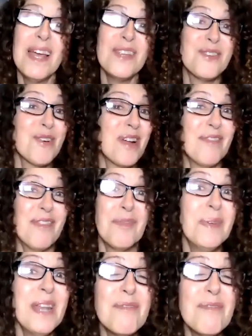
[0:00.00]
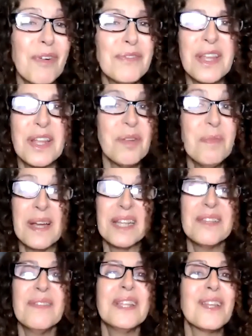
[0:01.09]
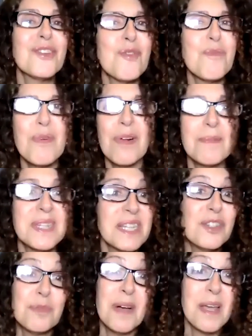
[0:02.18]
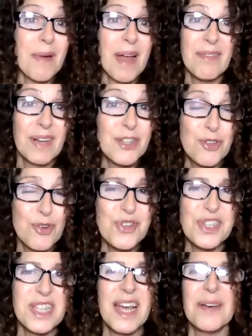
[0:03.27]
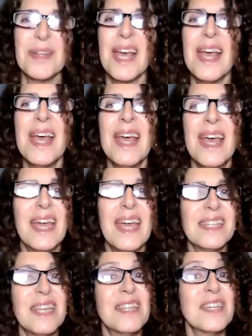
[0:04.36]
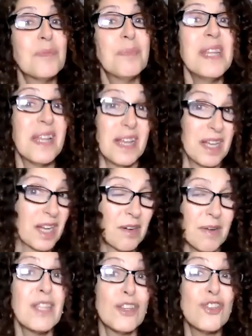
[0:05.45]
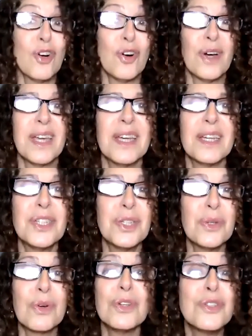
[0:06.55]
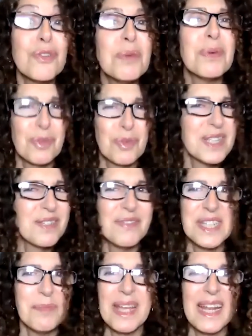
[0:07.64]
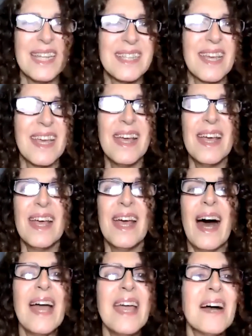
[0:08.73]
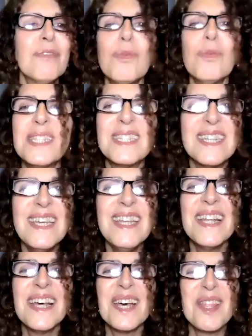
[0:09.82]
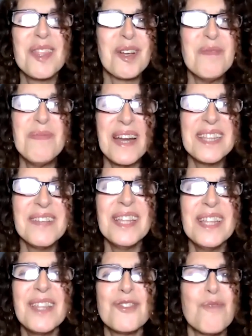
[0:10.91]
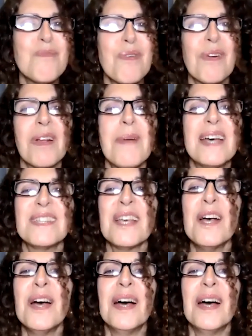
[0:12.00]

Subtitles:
pleasure. I've been involved in the comparative literature program since my arrival at Georgetown, and it has been a great joy to contribute to its visibility. I have always seen the comparative literature program as,